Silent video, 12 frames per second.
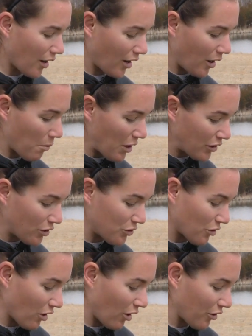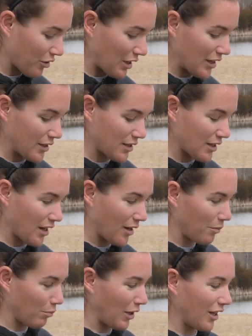Um, and those are all things
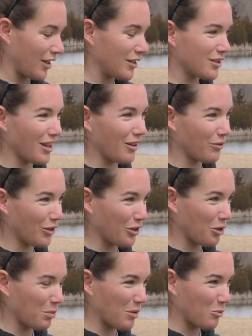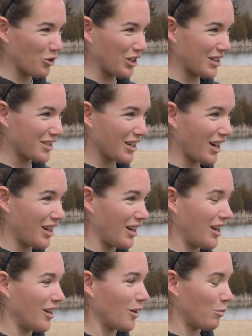that make his life a little bit more
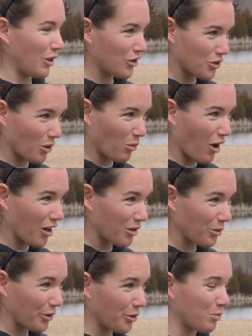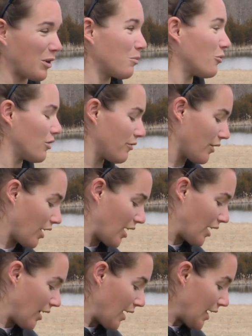exciting. It makes our walk a little bit more
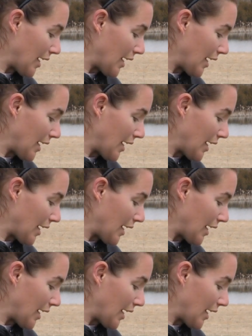fun.